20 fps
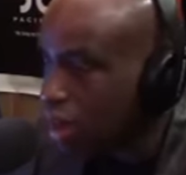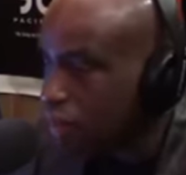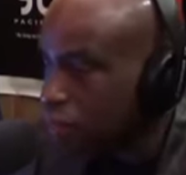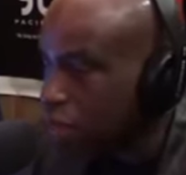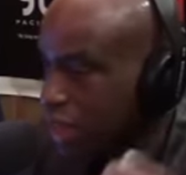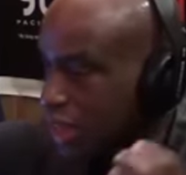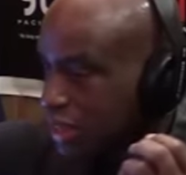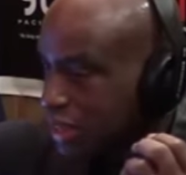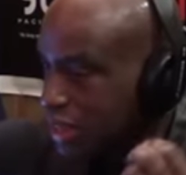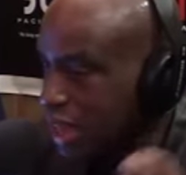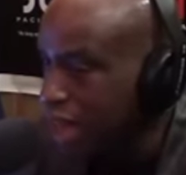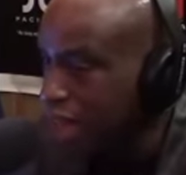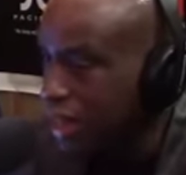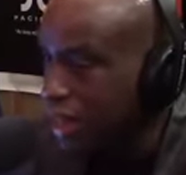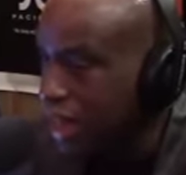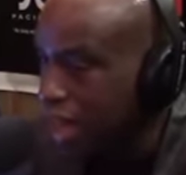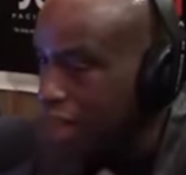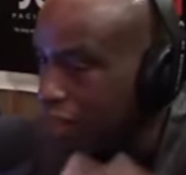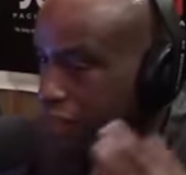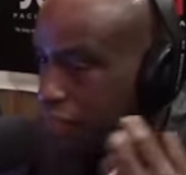But it's not
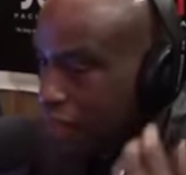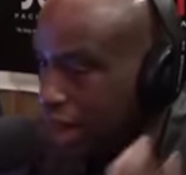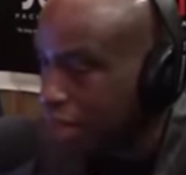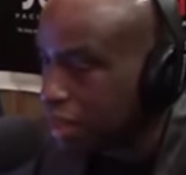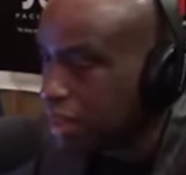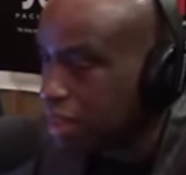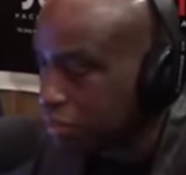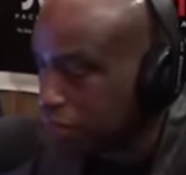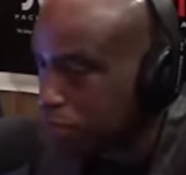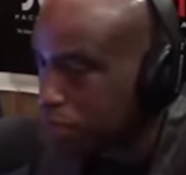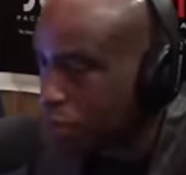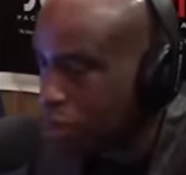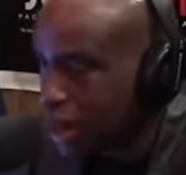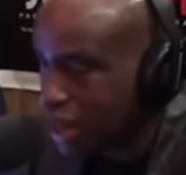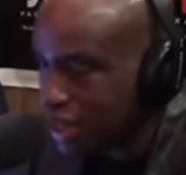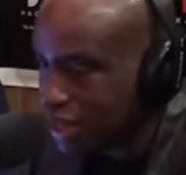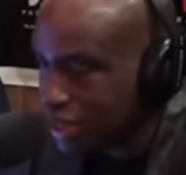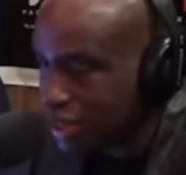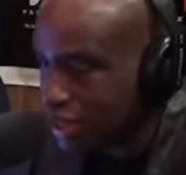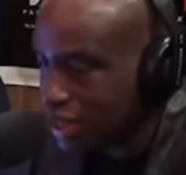an effective
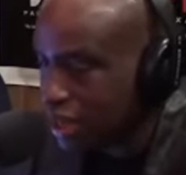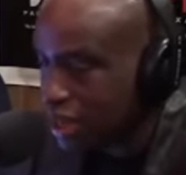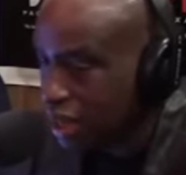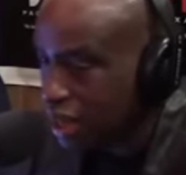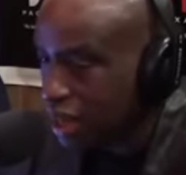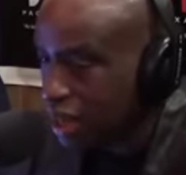press